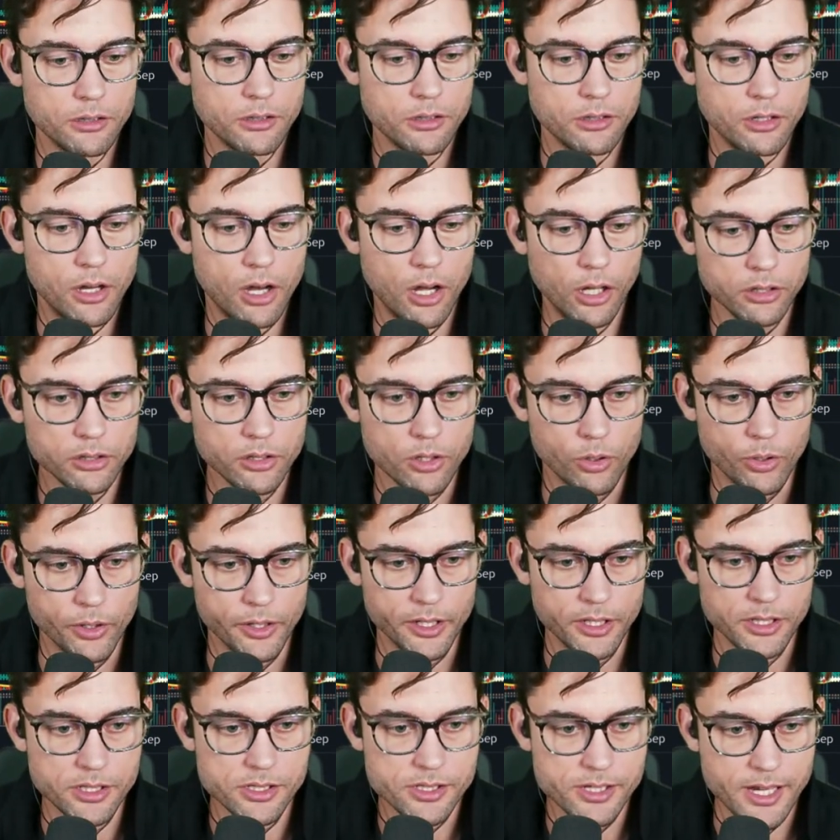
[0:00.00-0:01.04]

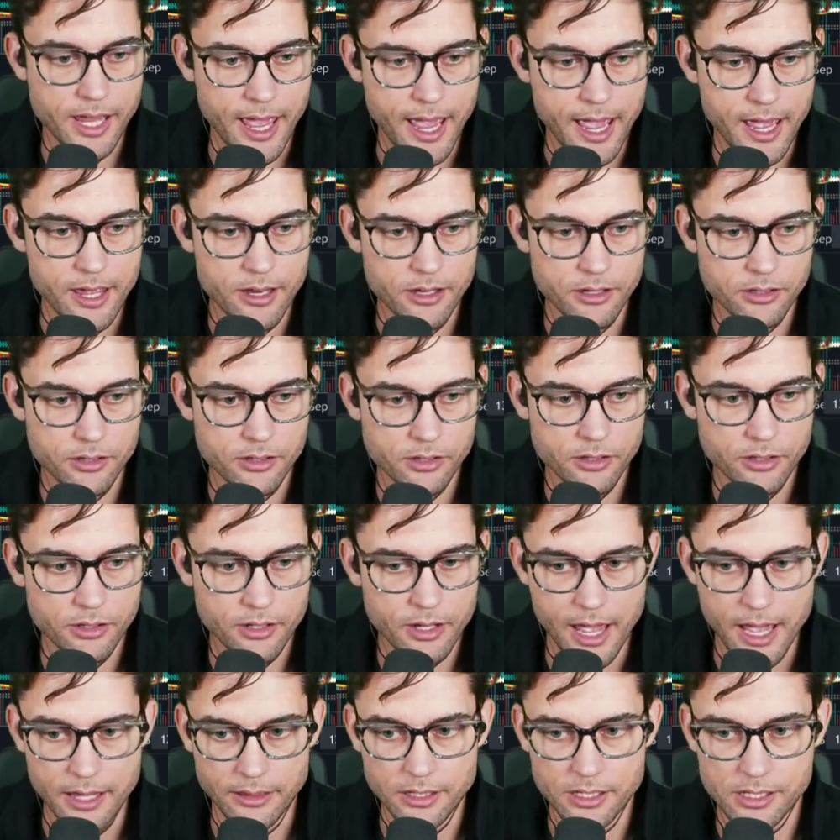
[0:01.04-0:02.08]
altcoins
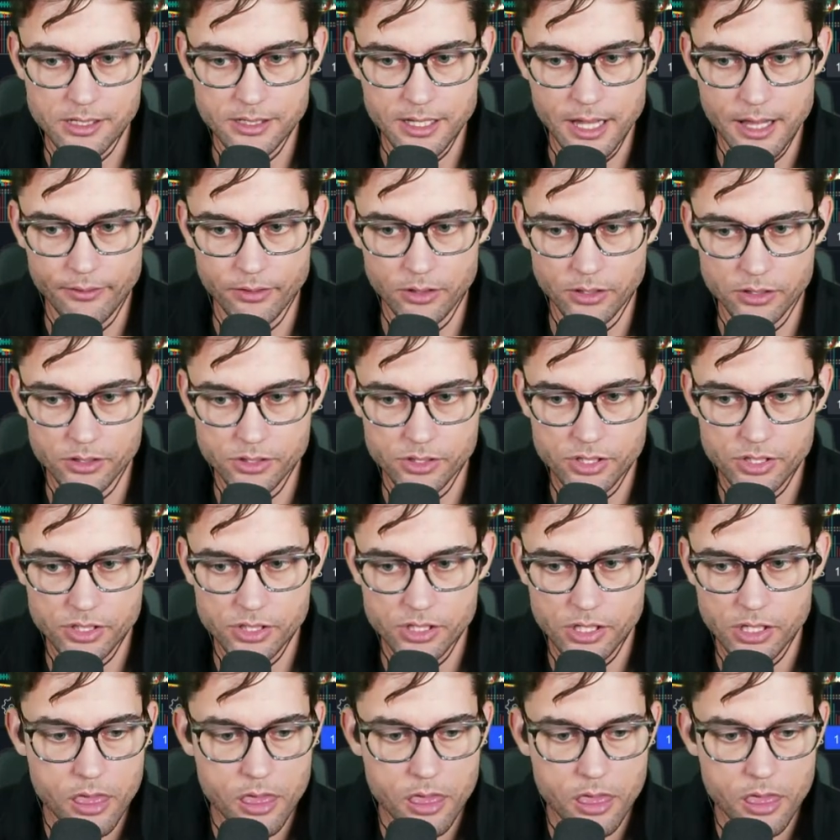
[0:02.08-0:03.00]
at these levels.